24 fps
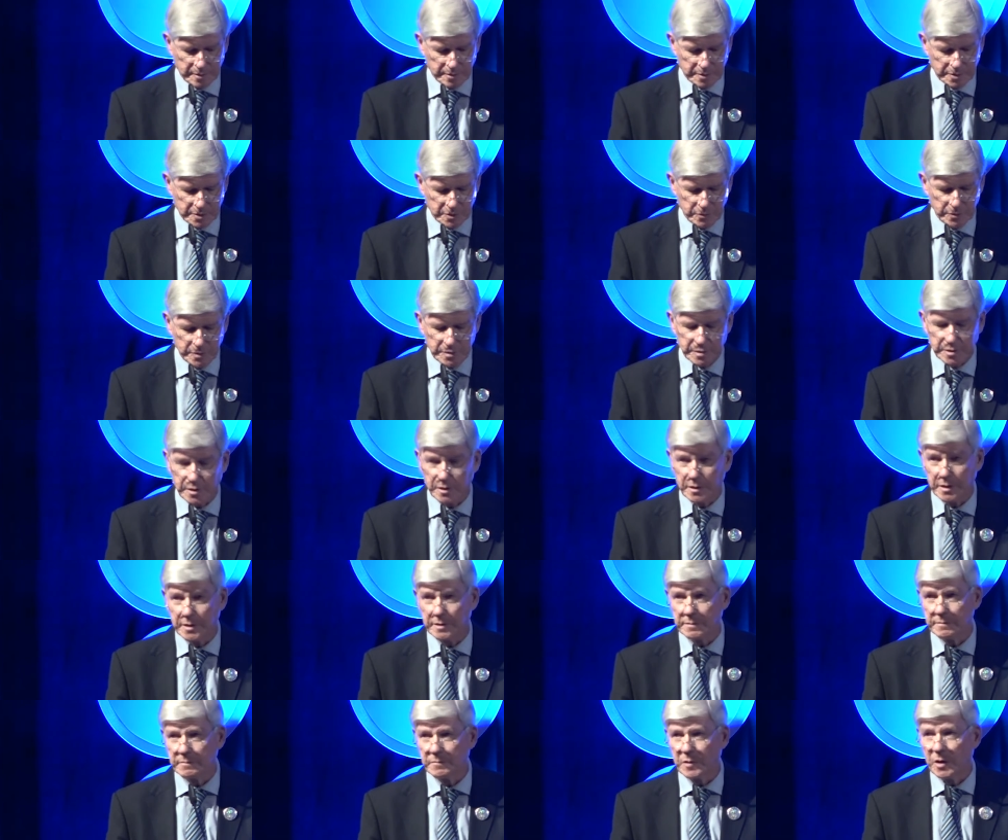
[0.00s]

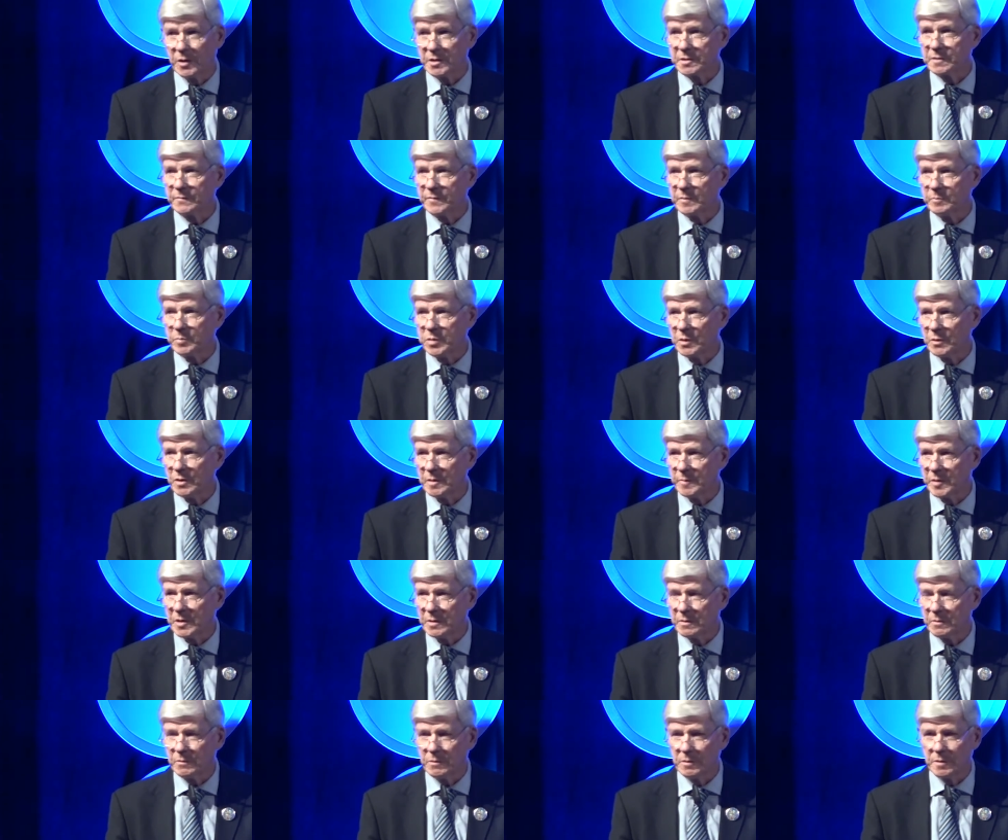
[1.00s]
suicide, loss of
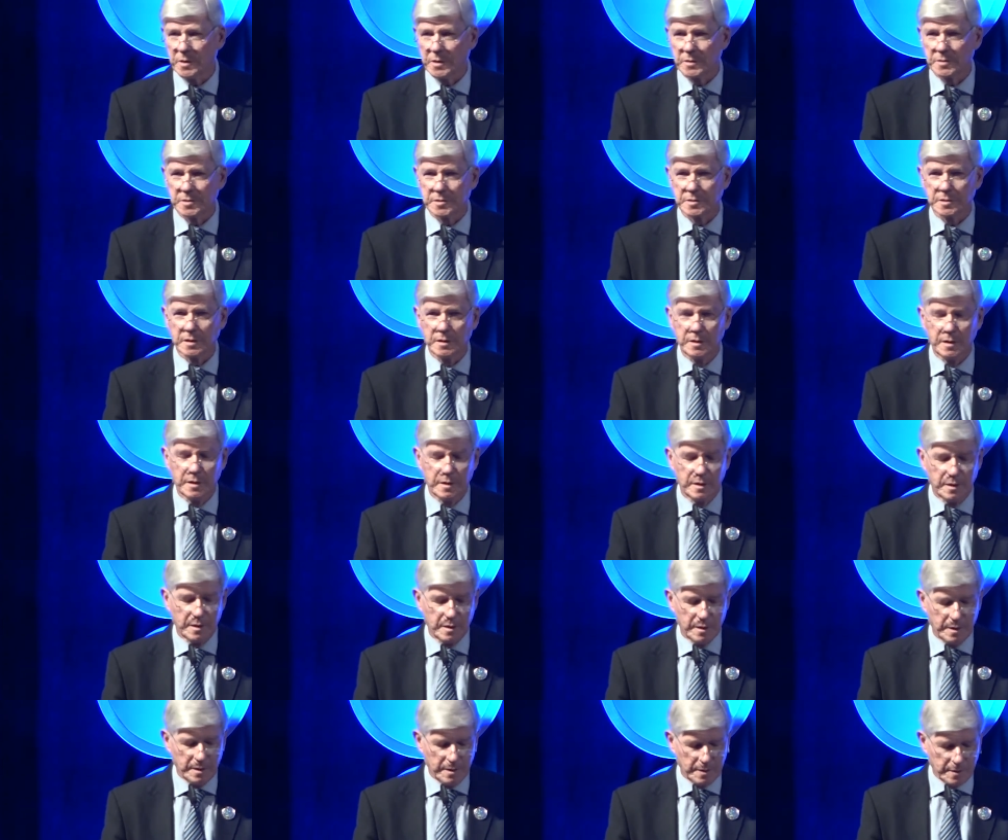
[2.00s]
employment, all those
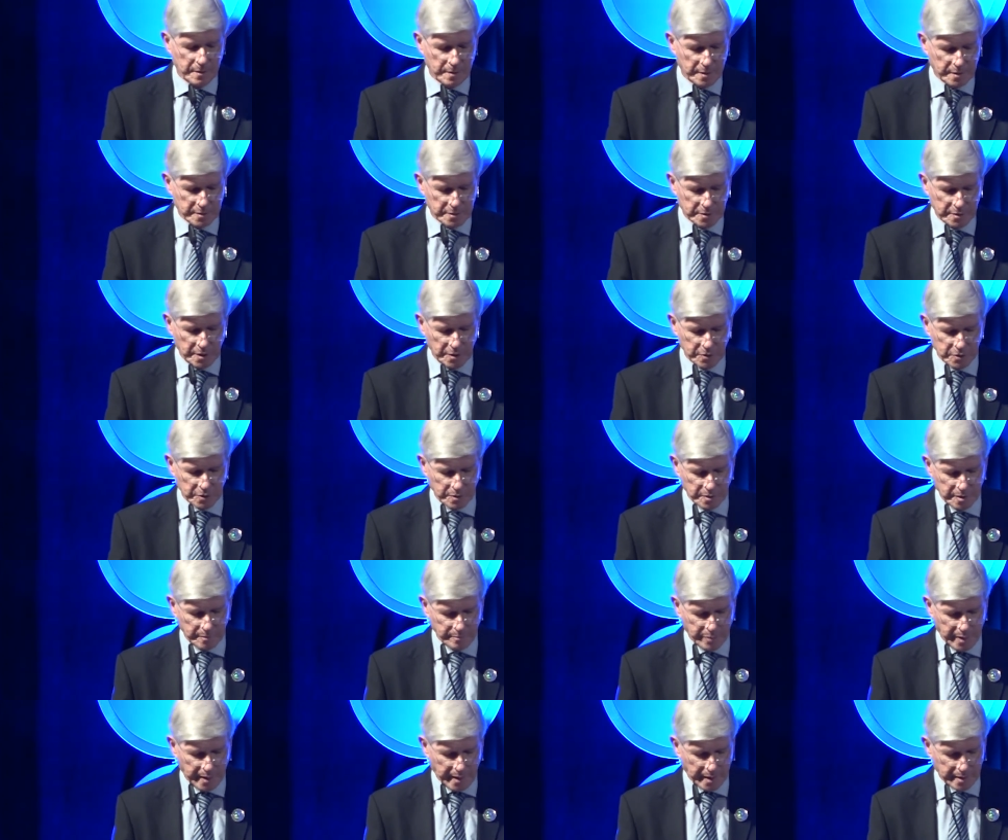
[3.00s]
social
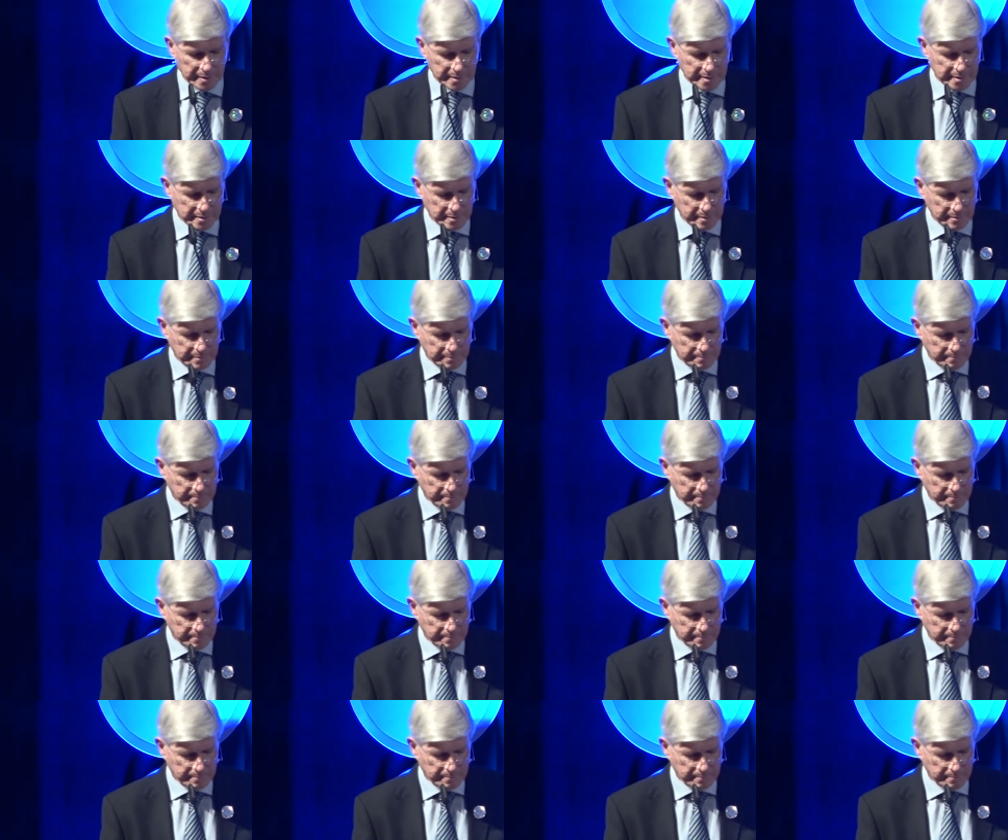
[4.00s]
impacts.